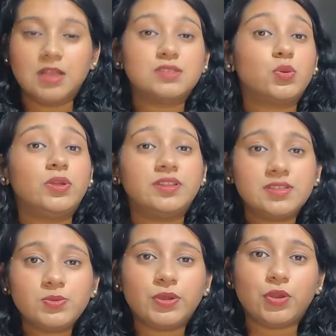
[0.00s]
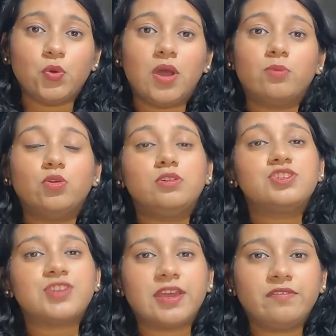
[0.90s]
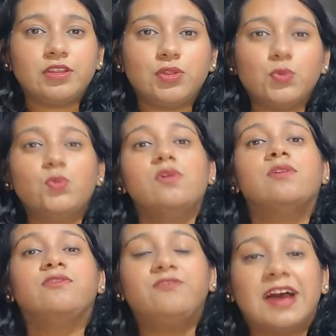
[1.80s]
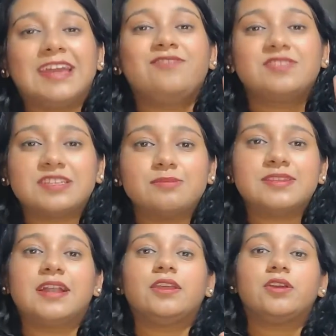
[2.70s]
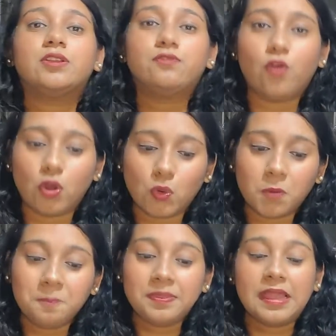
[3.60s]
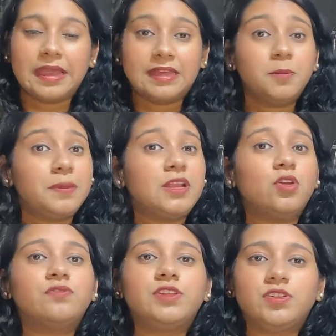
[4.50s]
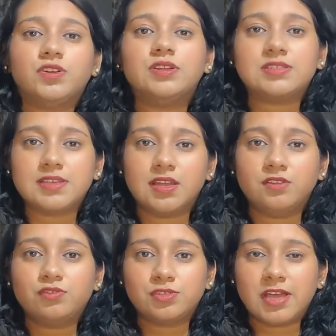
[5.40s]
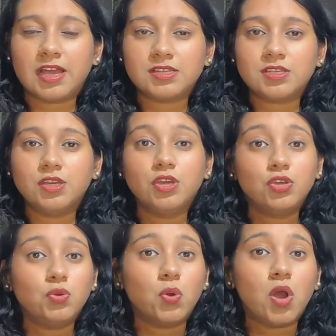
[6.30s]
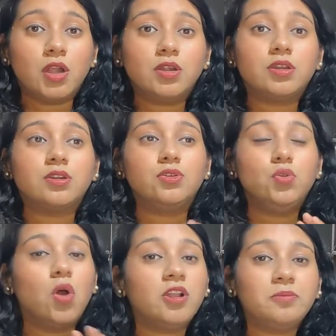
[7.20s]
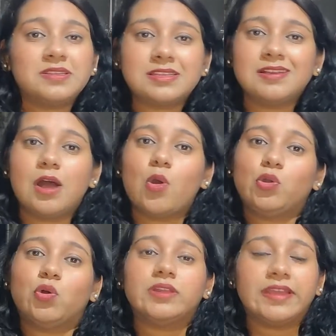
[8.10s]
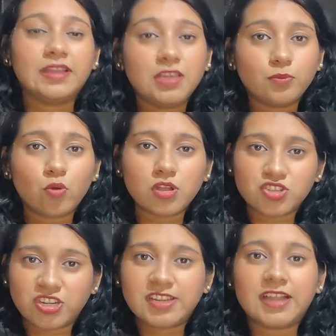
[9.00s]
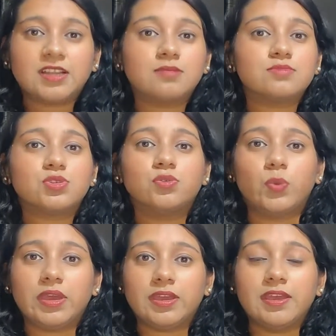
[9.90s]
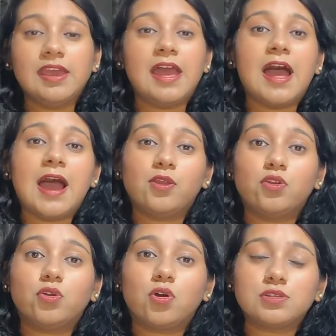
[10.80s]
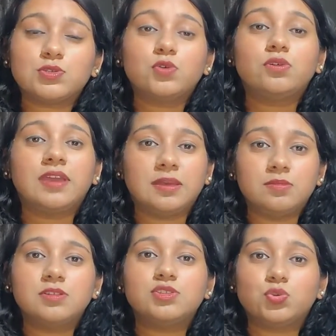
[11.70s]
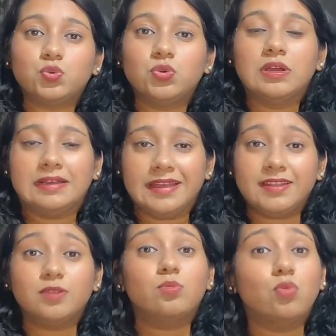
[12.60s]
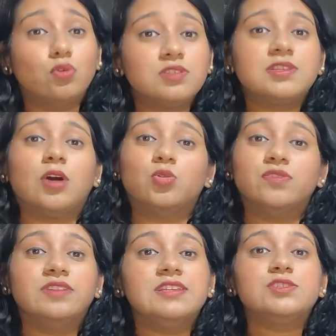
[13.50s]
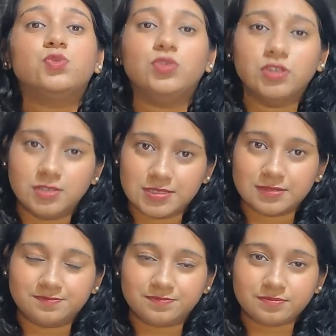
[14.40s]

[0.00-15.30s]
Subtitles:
So in this video, I'm going to share with you 5 tips that you can follow in the beginning of the year itself so that you are not missing out on any opportunity that comes your way and you're also able to get the most out of these 2 years.